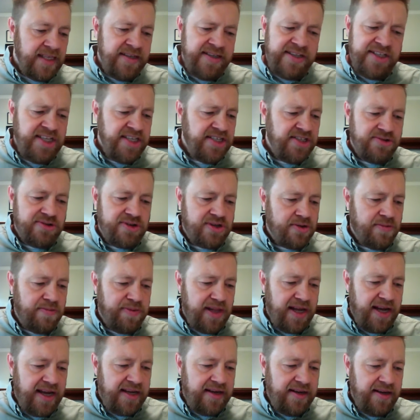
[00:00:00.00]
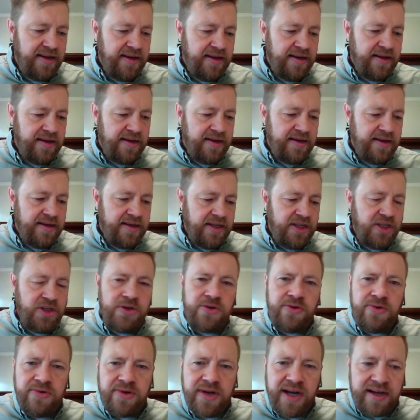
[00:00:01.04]
Jesus replied, "You
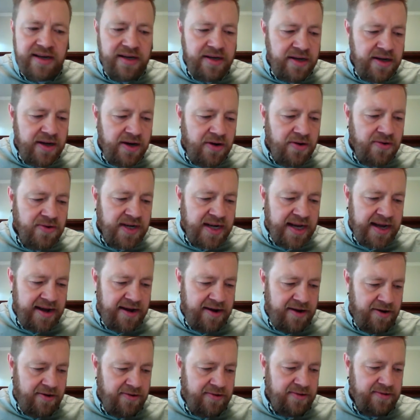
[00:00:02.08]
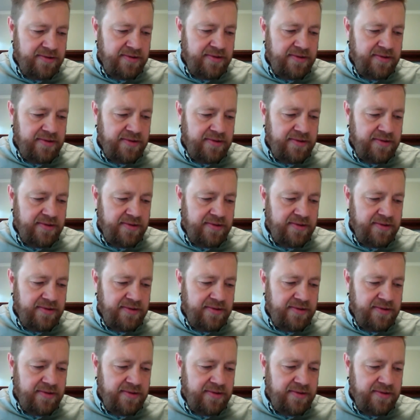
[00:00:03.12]
do not know now